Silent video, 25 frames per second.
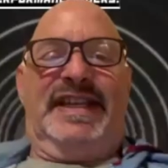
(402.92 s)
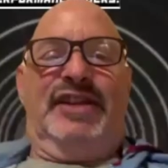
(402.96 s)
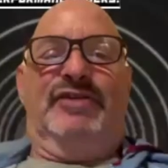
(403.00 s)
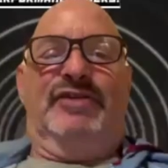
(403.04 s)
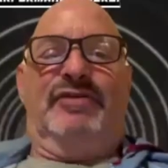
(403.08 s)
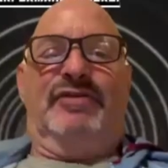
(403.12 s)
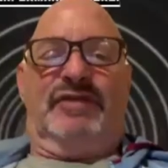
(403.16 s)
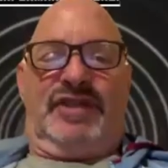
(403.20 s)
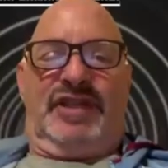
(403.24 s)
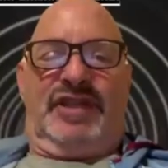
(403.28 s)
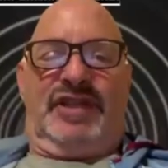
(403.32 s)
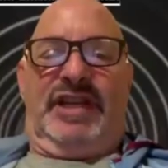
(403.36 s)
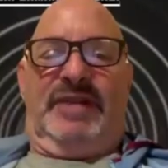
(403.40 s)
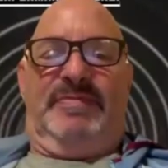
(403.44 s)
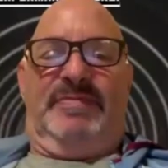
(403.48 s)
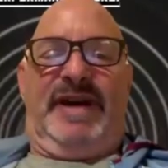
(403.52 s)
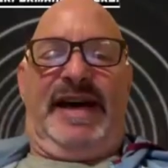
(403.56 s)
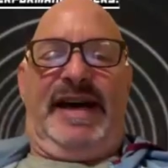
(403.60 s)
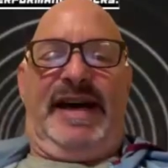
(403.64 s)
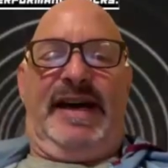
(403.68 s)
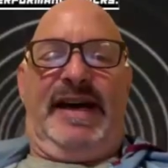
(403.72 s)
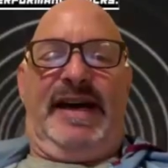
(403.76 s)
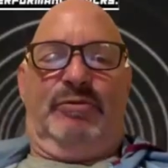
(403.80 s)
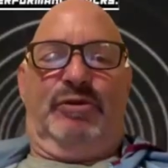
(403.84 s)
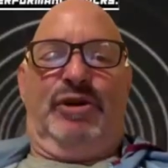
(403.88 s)
is the interesting
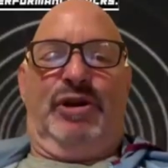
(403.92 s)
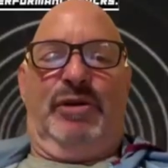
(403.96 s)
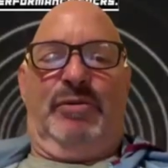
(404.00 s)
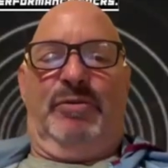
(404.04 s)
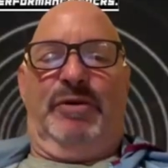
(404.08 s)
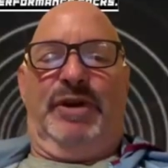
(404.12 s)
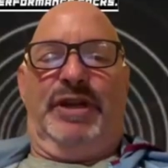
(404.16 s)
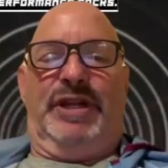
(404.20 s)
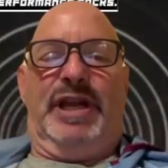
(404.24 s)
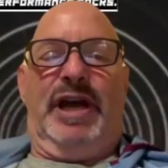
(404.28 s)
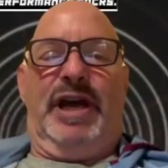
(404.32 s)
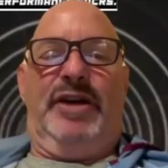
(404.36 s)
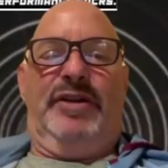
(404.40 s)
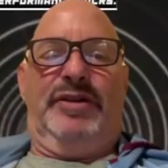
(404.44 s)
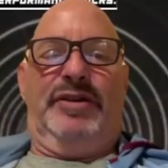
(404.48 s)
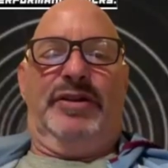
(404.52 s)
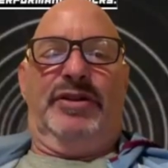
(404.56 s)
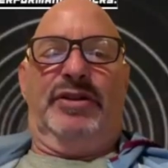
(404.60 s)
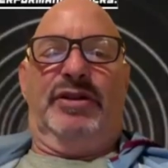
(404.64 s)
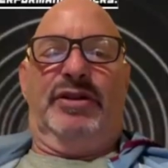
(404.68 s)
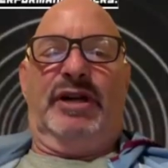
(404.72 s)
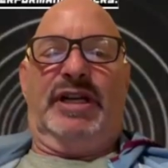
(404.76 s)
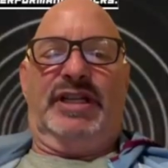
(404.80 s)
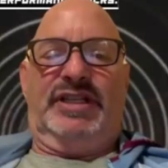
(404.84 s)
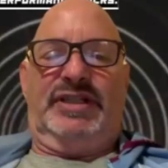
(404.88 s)
part. We know the
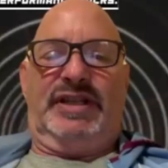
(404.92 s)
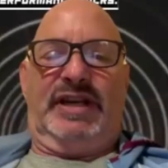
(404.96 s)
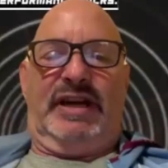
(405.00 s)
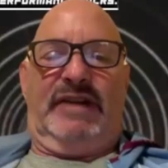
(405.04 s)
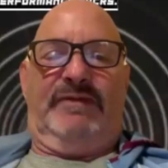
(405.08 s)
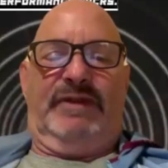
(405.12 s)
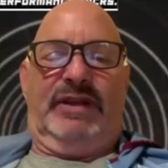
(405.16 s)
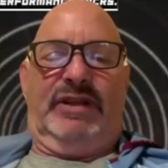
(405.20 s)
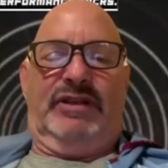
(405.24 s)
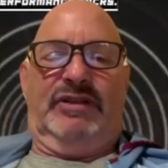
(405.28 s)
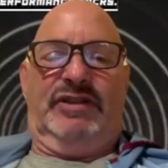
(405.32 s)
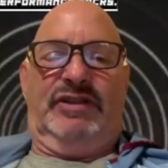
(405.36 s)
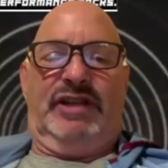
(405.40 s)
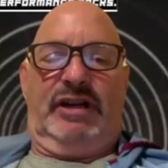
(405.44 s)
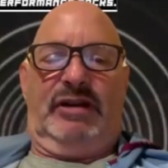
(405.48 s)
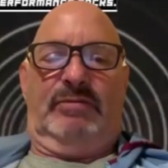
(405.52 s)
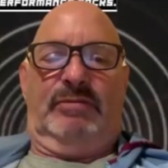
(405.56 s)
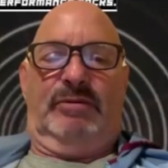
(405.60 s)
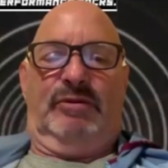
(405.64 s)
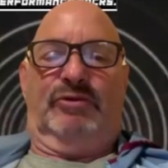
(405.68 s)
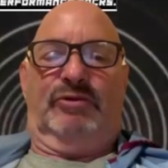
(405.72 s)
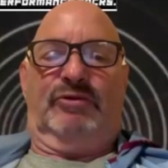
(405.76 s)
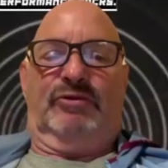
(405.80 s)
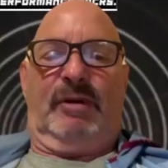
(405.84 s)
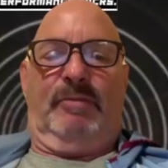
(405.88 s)
Knights are having
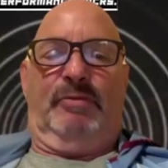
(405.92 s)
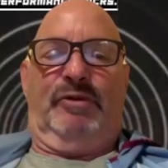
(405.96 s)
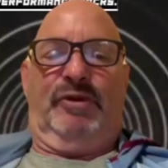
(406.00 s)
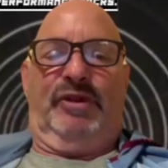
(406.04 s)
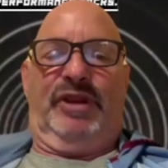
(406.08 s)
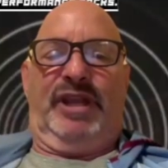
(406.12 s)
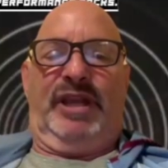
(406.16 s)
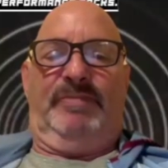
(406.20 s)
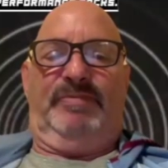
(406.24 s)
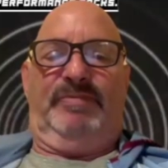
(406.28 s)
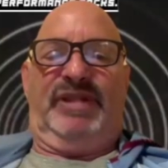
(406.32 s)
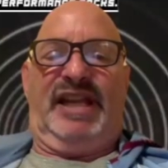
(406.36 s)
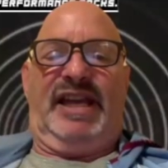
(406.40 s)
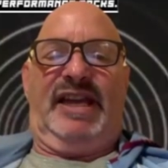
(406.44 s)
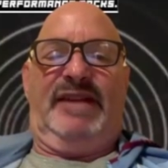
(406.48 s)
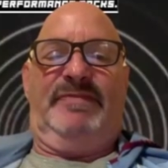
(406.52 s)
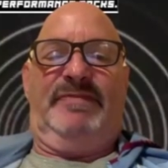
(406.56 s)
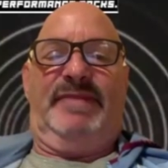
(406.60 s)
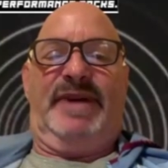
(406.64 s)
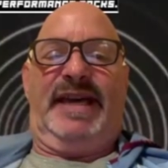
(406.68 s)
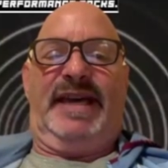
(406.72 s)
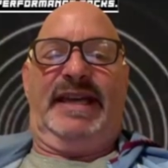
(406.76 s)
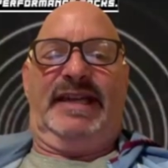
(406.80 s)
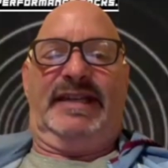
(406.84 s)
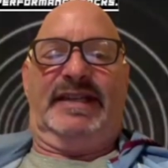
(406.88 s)
terrible trouble with their
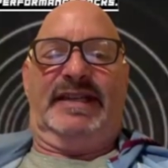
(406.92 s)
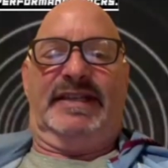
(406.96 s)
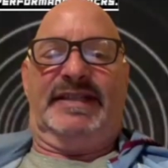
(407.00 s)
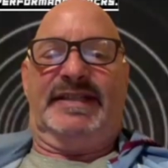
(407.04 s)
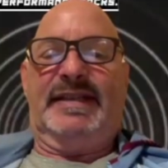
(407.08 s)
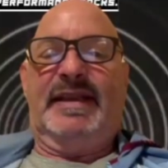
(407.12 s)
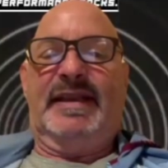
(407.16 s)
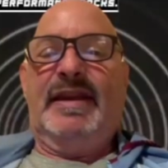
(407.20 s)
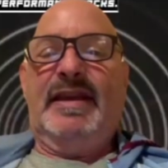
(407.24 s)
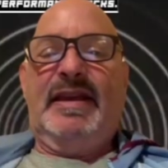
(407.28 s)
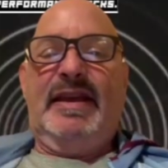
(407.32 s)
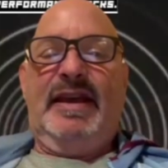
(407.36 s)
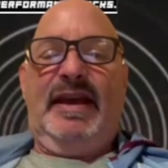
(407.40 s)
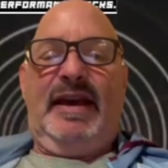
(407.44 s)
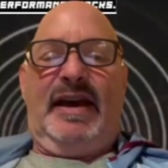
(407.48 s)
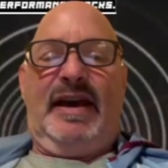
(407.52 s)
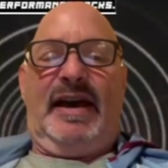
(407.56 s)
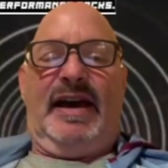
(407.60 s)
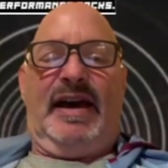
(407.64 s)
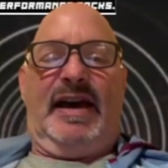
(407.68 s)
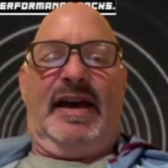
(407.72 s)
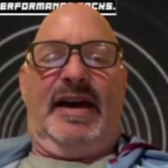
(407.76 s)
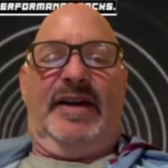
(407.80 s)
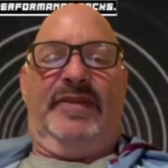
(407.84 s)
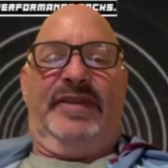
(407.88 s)
playmakers.
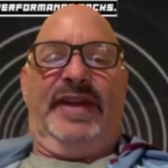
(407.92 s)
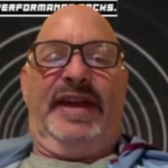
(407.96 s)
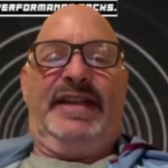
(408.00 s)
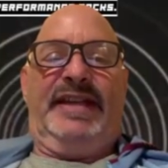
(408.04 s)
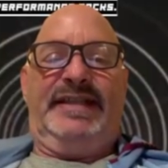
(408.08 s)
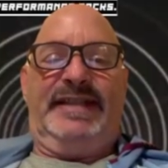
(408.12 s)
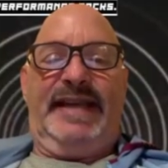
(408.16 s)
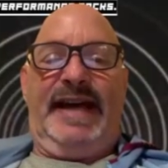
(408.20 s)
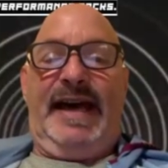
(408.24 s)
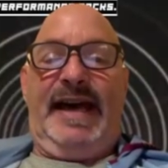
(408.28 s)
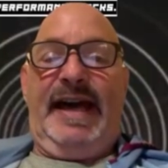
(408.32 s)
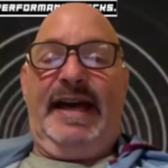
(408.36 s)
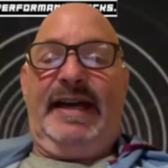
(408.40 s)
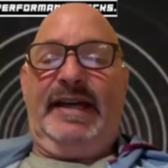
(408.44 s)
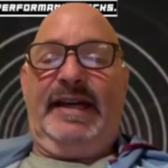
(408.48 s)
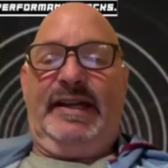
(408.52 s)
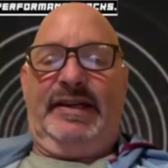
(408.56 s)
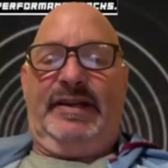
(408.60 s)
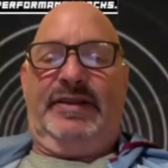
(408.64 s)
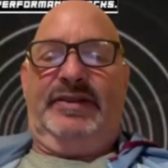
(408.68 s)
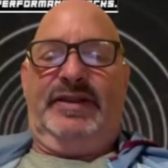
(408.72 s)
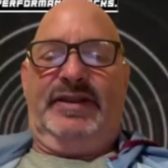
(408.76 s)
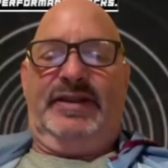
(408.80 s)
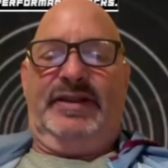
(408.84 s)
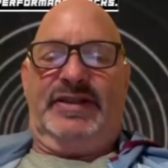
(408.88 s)
They
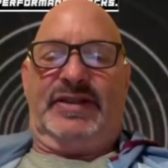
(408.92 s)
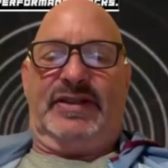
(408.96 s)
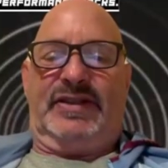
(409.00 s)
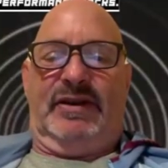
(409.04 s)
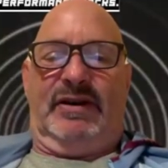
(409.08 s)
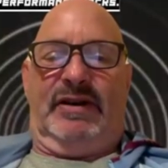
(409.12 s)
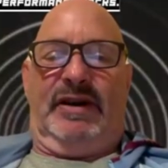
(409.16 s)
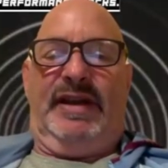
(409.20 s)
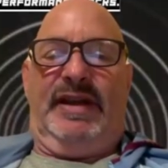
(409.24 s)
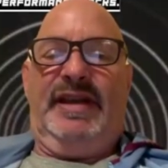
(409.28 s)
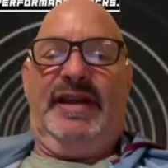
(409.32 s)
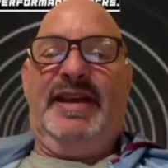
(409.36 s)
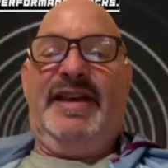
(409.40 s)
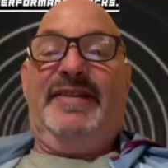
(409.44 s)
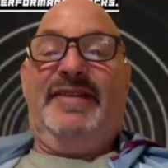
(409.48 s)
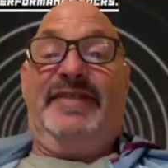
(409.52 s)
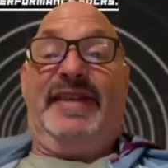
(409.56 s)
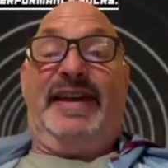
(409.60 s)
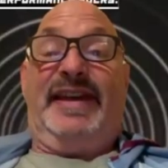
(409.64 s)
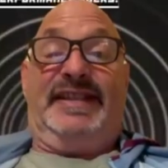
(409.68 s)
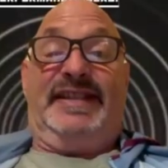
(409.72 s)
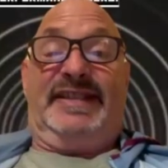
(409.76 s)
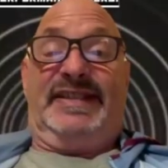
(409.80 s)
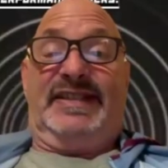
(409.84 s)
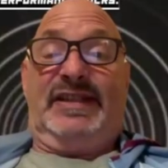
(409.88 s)
targeted this guy.
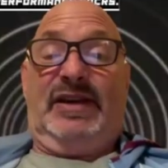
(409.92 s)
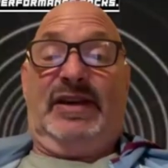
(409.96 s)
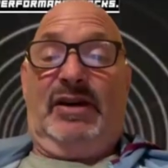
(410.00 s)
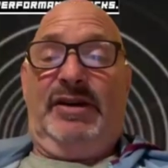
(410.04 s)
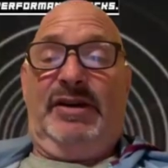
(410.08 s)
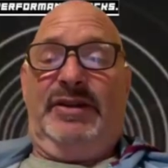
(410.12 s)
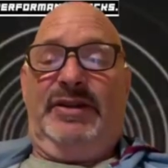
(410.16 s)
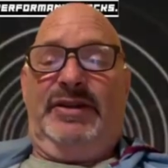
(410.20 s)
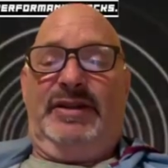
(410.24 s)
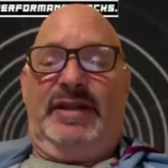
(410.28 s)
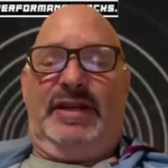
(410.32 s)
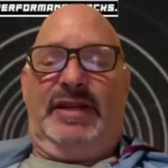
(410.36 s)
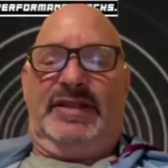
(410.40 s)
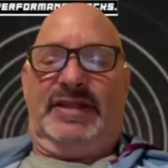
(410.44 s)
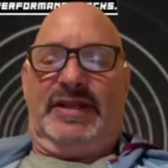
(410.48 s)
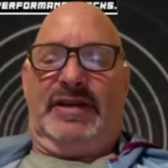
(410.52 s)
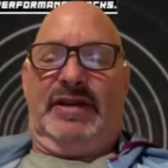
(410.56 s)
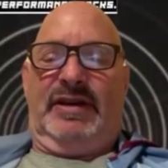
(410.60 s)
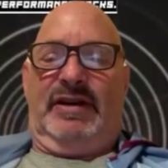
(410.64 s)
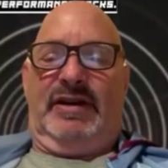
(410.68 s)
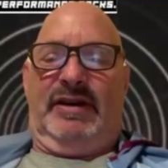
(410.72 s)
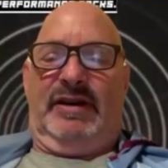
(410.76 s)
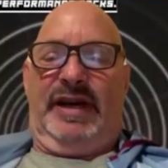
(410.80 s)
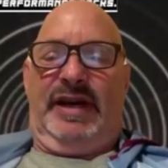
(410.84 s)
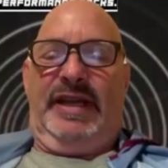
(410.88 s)
They signed this
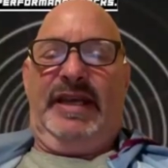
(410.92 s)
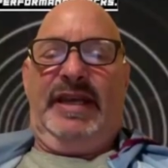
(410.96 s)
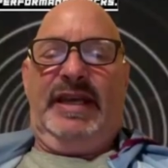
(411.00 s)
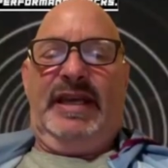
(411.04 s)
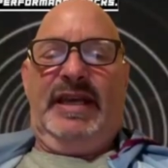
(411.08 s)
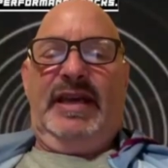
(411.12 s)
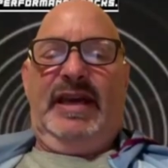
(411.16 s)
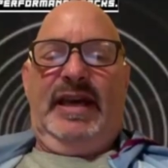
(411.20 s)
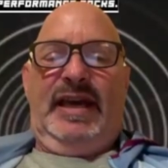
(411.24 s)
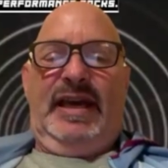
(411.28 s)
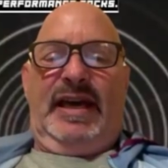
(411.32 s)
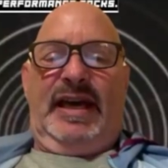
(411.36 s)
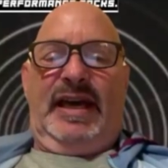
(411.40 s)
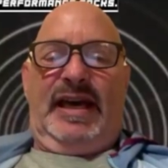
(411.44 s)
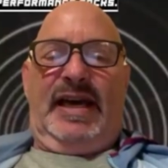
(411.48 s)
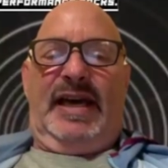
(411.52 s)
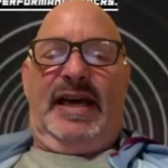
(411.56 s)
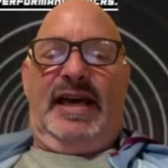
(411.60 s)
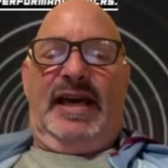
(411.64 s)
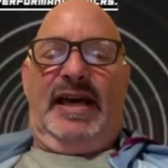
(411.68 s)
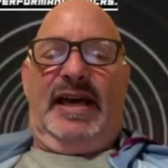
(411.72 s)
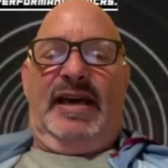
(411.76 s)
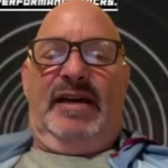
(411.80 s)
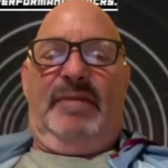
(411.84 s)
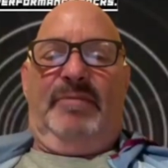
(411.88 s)
guy,
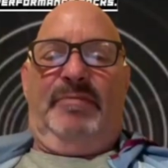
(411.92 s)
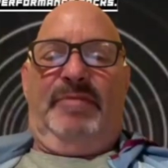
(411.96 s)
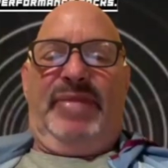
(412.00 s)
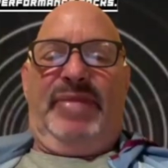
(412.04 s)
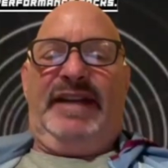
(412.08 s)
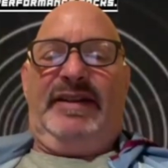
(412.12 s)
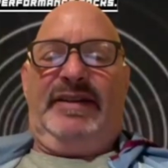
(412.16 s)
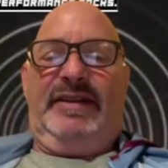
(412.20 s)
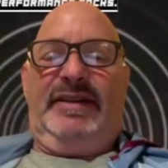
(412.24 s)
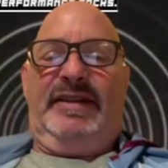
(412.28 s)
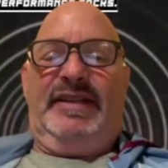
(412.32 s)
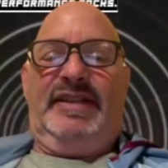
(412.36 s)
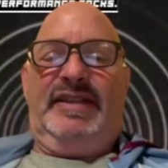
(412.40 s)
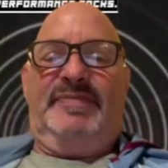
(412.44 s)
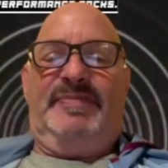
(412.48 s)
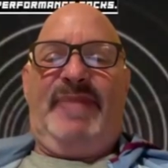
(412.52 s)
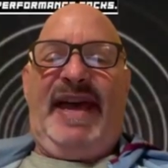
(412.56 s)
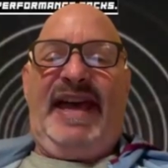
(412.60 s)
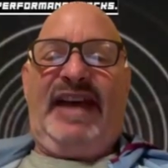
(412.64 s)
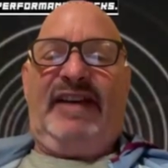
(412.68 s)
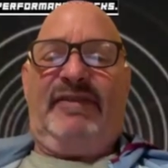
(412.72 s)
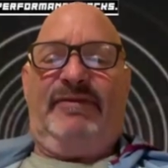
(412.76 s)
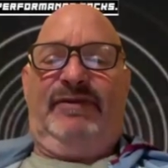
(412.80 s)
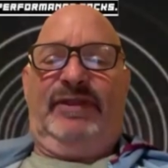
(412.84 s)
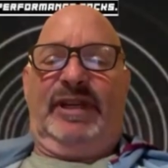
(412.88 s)
but he's
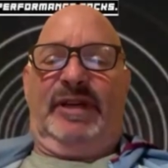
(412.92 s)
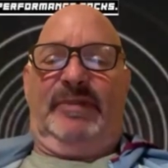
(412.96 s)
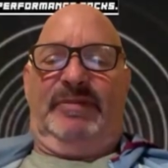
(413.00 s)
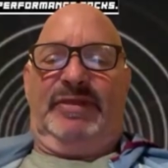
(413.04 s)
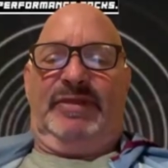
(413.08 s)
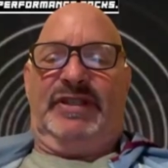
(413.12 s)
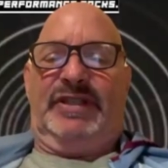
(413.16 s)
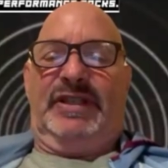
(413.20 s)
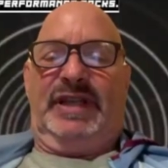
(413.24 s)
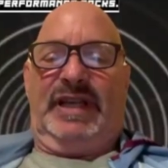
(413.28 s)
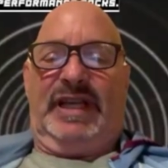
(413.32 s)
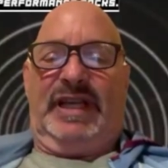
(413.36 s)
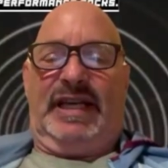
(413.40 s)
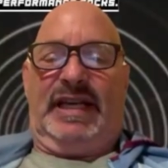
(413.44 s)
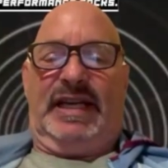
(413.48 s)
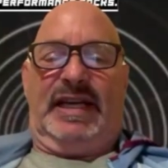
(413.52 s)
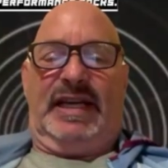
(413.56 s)
backflipped.